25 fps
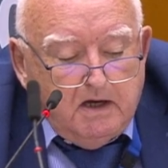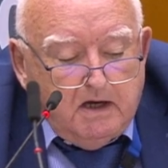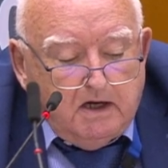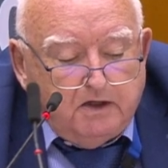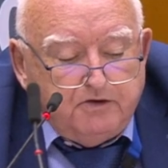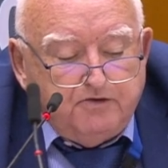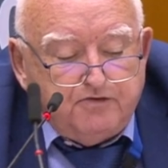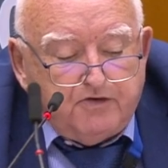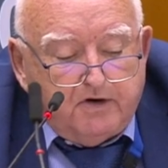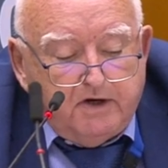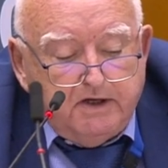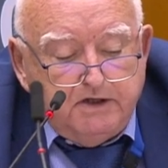
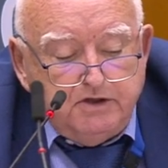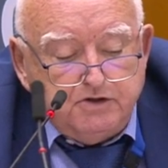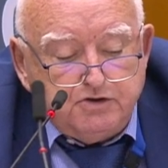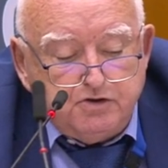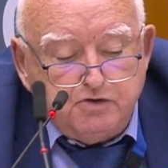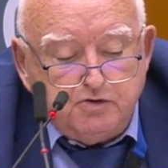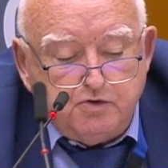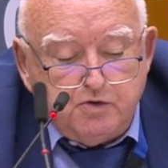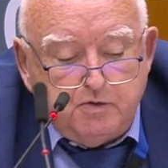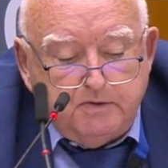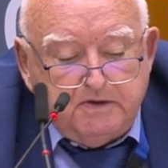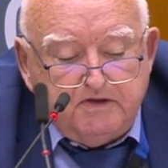I
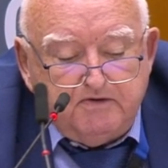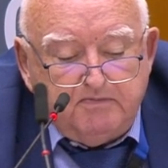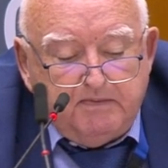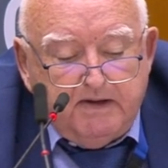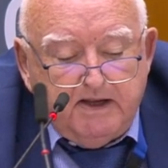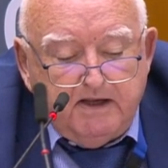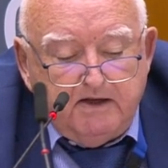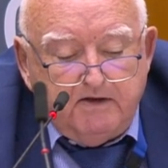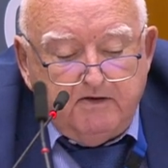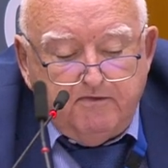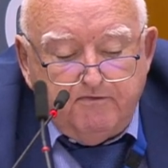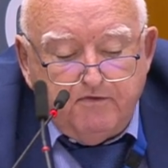tried to
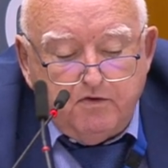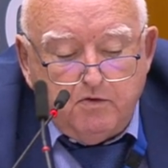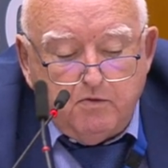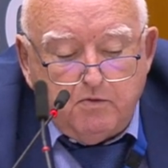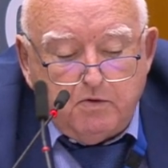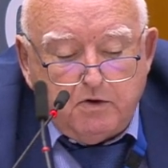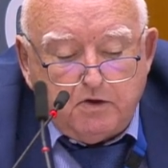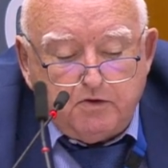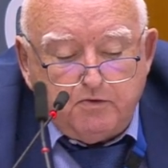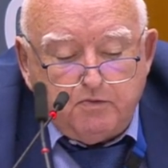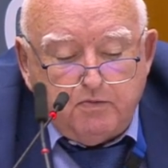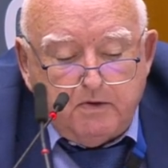explain in a few
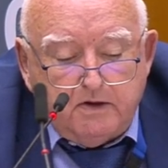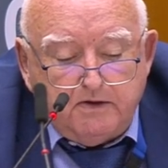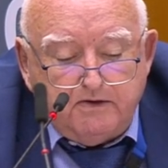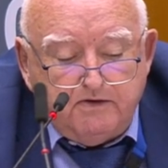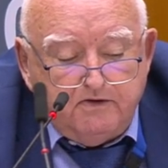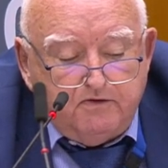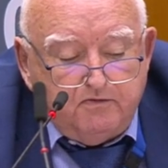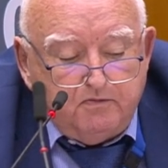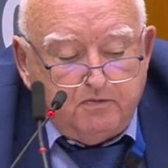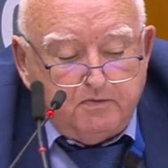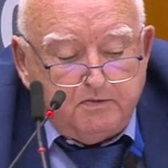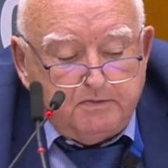words
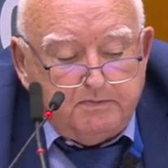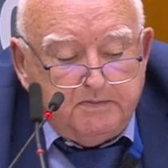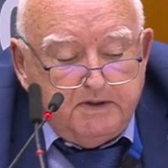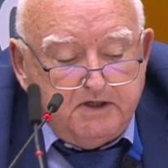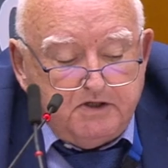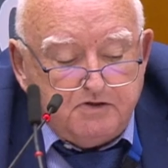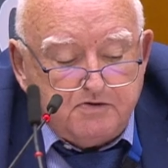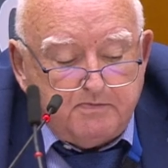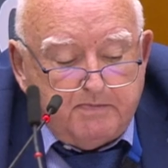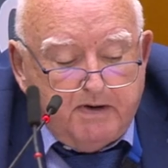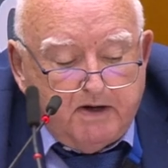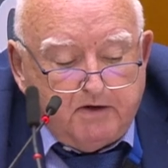what this would
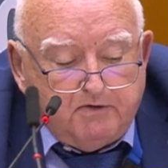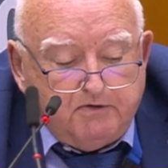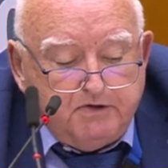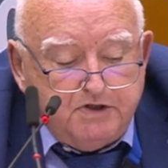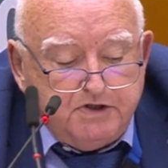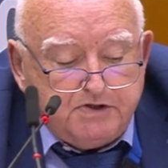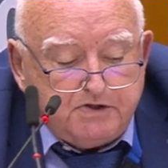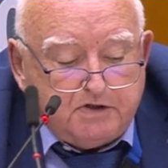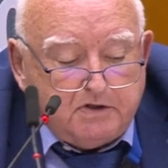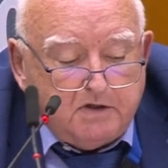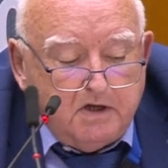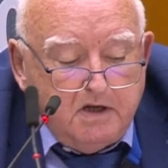mean to my
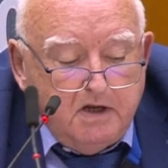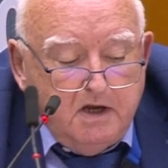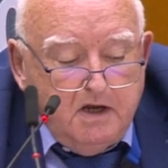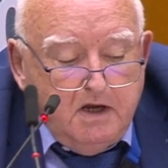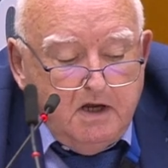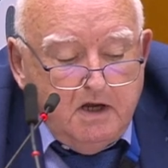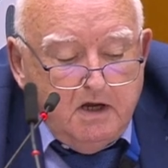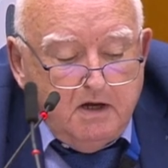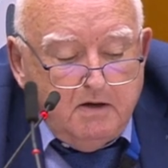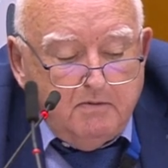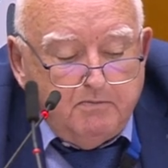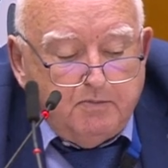region,
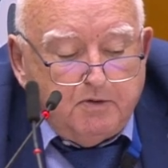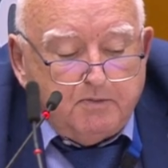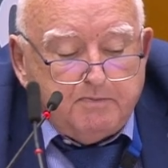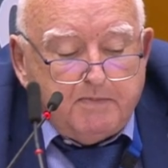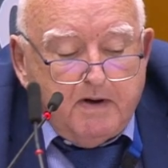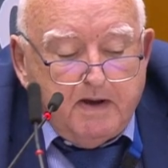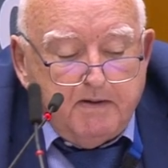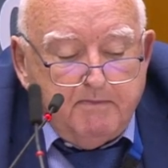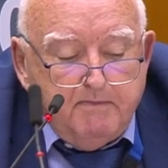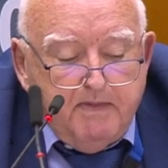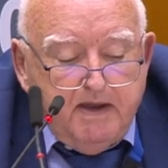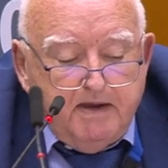
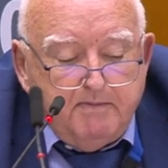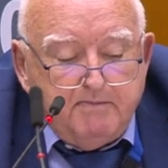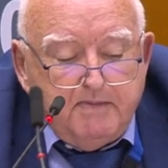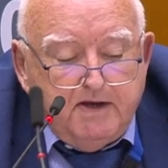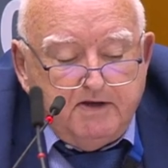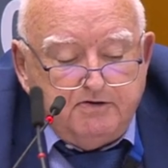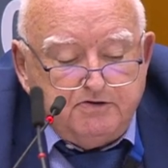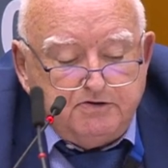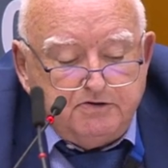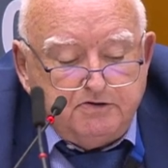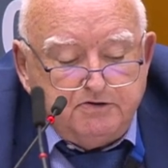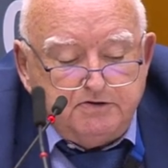but my main
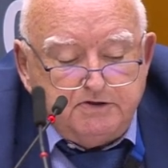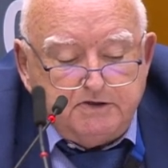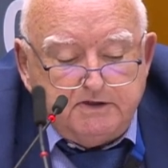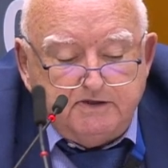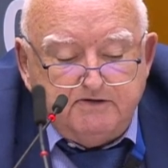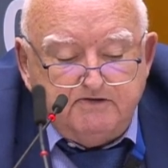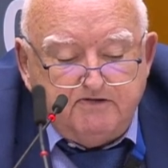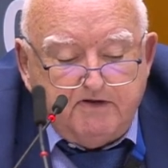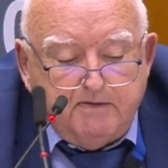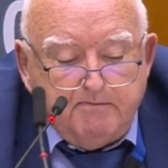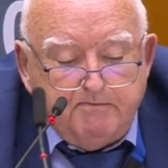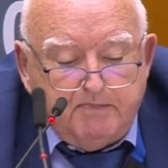message
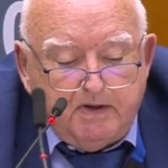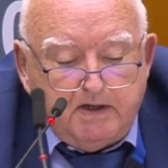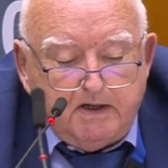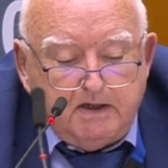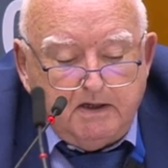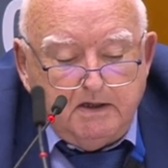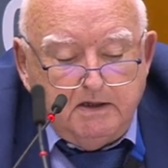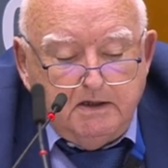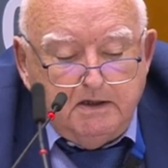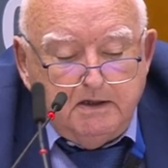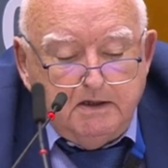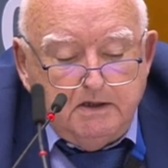is simple.